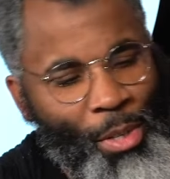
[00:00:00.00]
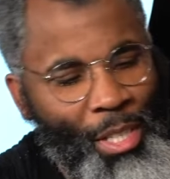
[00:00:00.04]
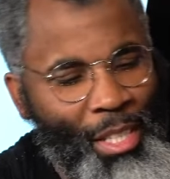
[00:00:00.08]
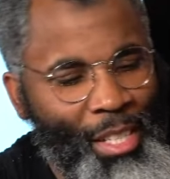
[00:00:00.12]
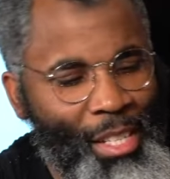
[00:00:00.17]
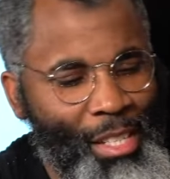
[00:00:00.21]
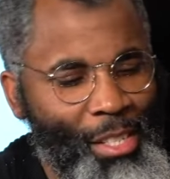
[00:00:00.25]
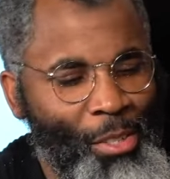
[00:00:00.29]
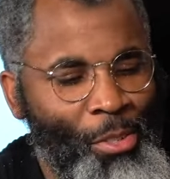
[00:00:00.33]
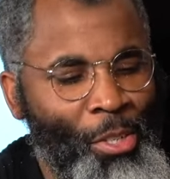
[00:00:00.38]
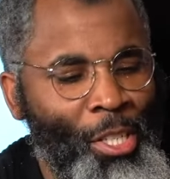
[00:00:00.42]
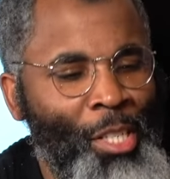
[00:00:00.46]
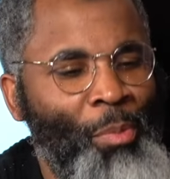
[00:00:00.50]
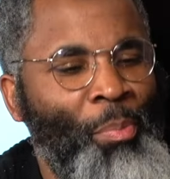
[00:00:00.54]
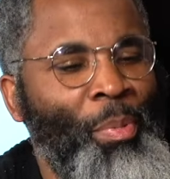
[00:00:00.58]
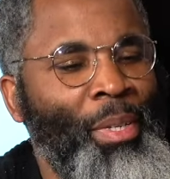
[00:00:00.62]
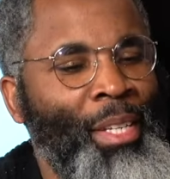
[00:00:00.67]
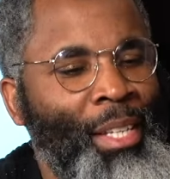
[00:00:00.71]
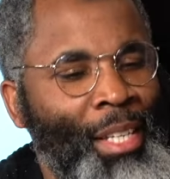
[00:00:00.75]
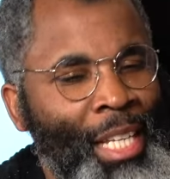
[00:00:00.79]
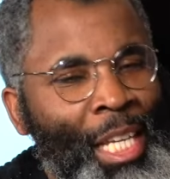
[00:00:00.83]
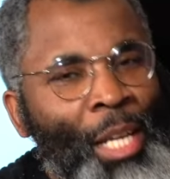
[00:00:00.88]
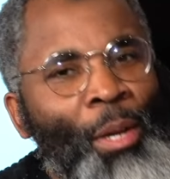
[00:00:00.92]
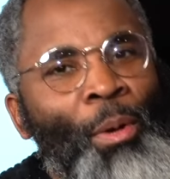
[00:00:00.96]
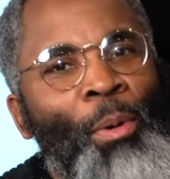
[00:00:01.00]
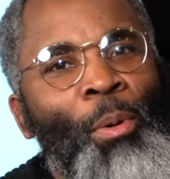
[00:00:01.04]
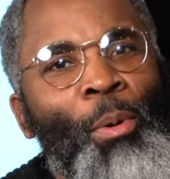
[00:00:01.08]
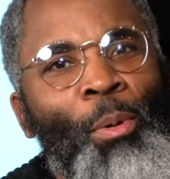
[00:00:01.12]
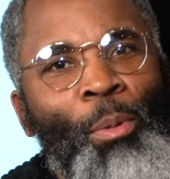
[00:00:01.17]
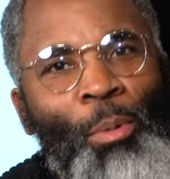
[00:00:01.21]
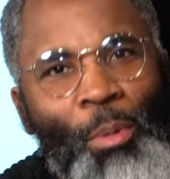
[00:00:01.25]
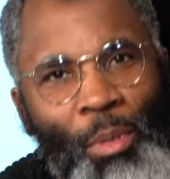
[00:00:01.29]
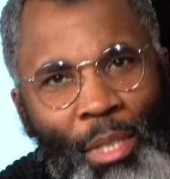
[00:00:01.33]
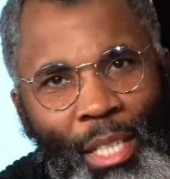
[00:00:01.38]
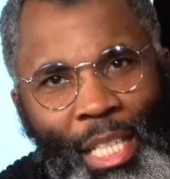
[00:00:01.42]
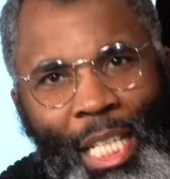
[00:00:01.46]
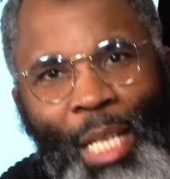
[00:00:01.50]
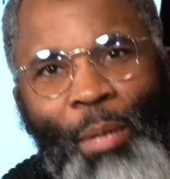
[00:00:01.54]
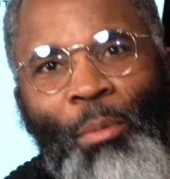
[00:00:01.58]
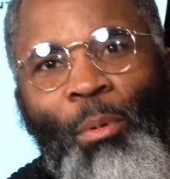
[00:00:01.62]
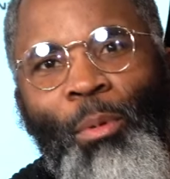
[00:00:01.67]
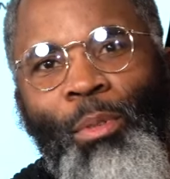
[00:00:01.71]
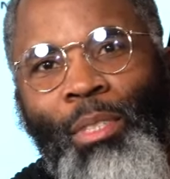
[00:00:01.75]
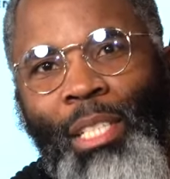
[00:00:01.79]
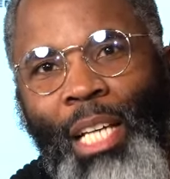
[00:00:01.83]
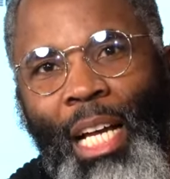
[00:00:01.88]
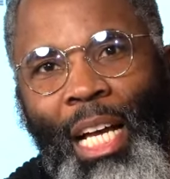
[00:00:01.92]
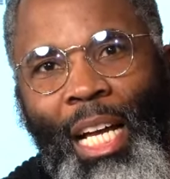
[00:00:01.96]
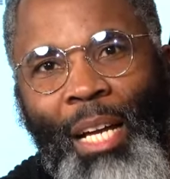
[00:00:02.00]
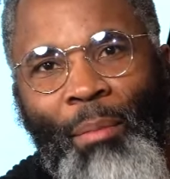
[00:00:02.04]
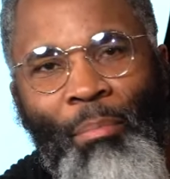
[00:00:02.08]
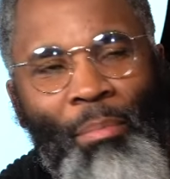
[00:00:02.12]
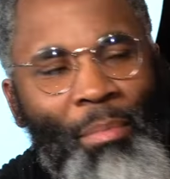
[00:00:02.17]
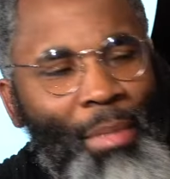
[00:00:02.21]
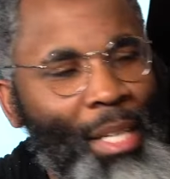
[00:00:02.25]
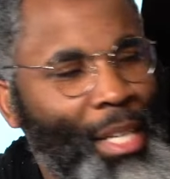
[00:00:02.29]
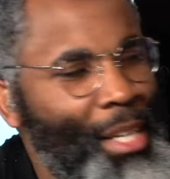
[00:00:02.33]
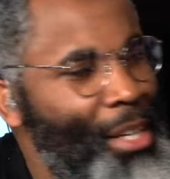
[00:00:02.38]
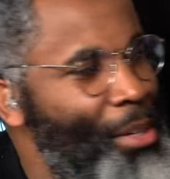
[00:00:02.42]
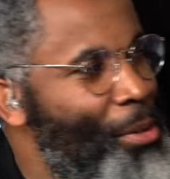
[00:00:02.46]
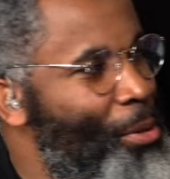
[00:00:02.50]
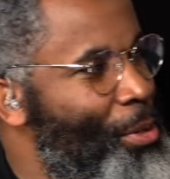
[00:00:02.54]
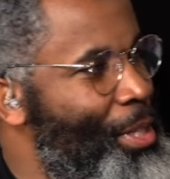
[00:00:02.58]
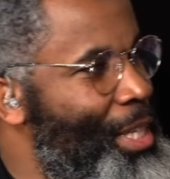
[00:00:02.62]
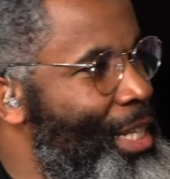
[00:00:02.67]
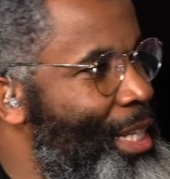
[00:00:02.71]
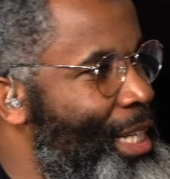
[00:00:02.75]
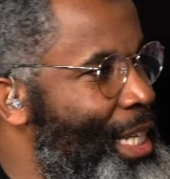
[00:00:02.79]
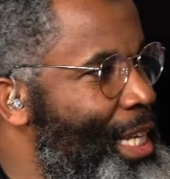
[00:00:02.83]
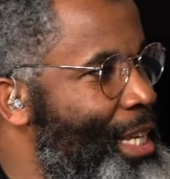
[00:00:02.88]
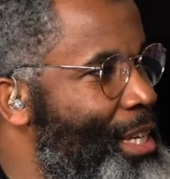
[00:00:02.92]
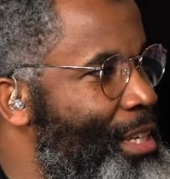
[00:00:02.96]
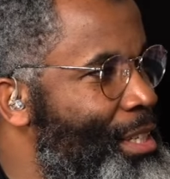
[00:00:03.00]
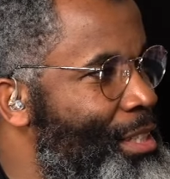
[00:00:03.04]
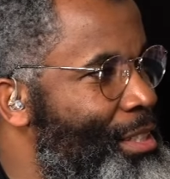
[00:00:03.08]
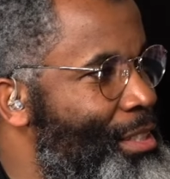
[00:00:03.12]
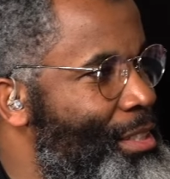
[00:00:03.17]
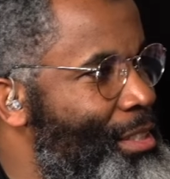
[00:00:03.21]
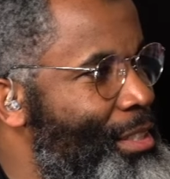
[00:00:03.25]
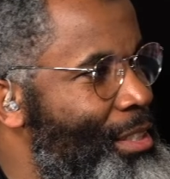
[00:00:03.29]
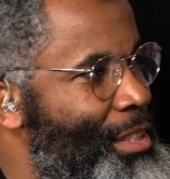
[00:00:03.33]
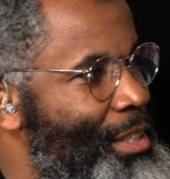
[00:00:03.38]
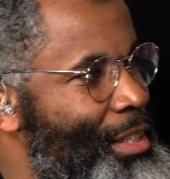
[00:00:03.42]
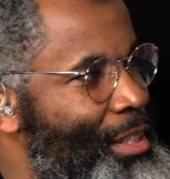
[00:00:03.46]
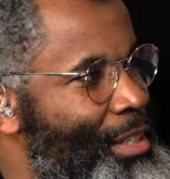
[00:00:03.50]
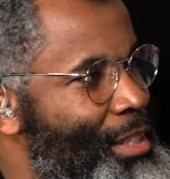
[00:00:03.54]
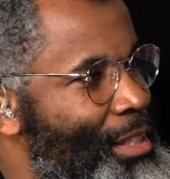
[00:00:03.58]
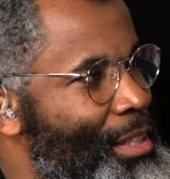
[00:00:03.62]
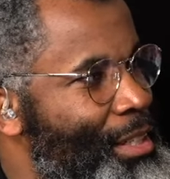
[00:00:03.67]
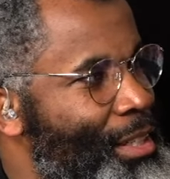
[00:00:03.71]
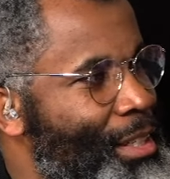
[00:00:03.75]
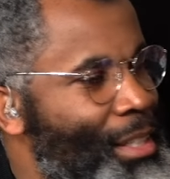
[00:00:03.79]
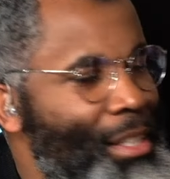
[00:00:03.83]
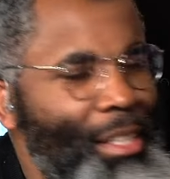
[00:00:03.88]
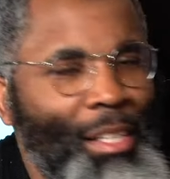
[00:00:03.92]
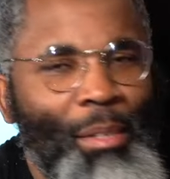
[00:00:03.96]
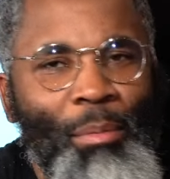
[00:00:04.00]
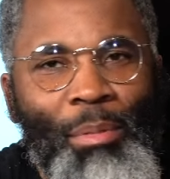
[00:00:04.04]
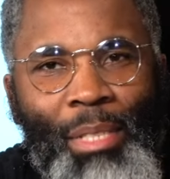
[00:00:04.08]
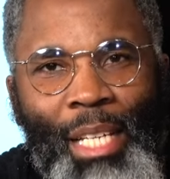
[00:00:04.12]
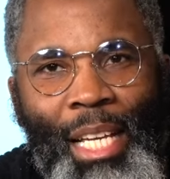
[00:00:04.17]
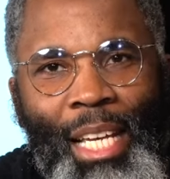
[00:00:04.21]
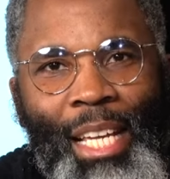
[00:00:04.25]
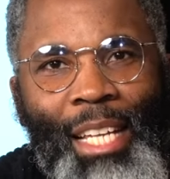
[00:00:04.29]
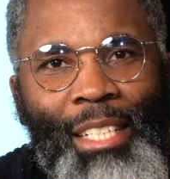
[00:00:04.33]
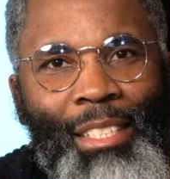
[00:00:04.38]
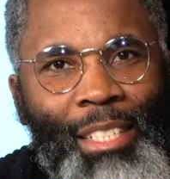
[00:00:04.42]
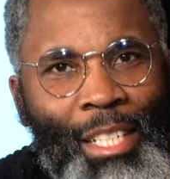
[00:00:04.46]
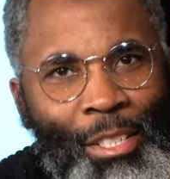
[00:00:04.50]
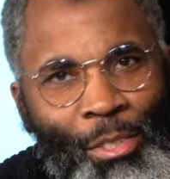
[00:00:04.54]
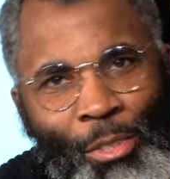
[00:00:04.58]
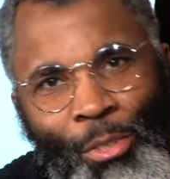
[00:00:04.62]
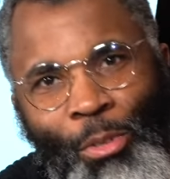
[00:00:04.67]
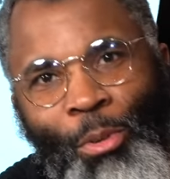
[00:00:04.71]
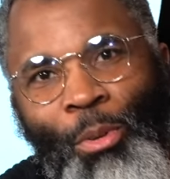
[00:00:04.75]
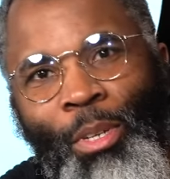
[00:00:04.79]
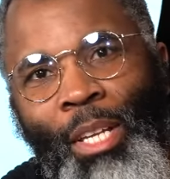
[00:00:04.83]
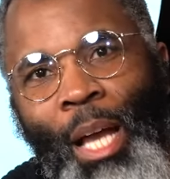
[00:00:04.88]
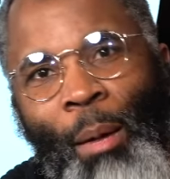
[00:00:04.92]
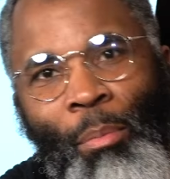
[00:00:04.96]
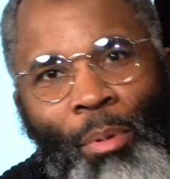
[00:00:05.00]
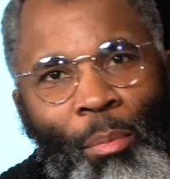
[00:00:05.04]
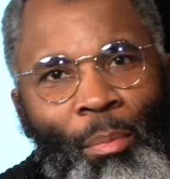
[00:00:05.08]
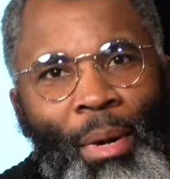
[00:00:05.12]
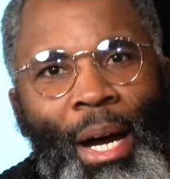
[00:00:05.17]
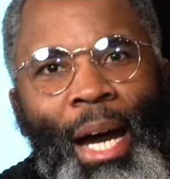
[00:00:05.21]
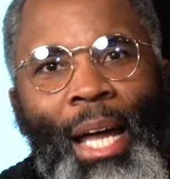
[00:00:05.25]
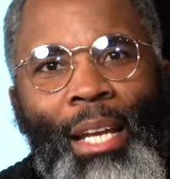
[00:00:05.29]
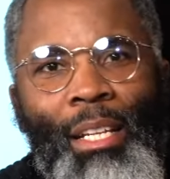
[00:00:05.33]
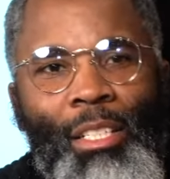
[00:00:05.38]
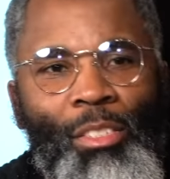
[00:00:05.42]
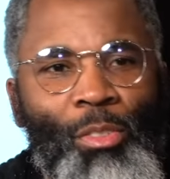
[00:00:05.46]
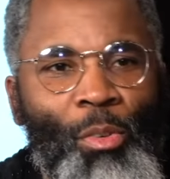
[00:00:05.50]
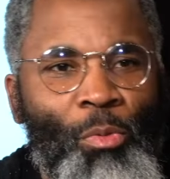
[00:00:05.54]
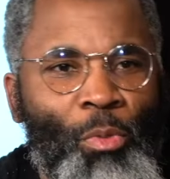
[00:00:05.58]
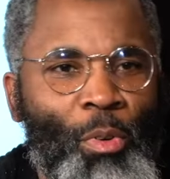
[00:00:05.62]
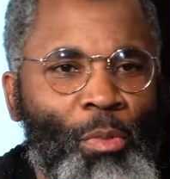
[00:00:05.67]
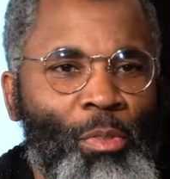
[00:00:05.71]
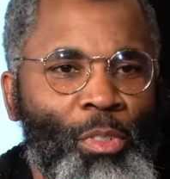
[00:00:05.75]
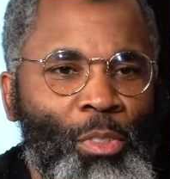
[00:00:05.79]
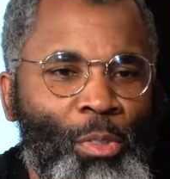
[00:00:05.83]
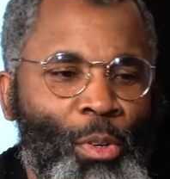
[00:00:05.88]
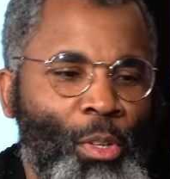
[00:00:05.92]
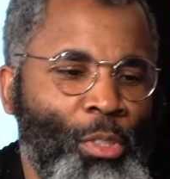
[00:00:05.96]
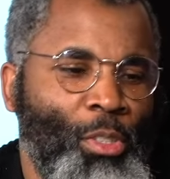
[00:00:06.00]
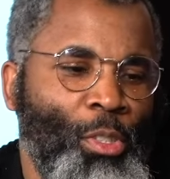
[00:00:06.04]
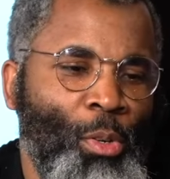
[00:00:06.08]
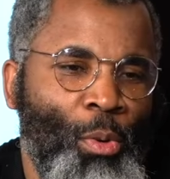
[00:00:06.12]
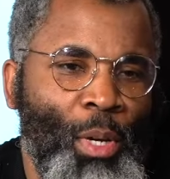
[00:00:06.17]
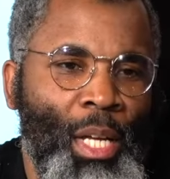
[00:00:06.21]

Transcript: should spend equal time on your legs, you know what I'm saying, as you do your upper body, so forth and so on. So,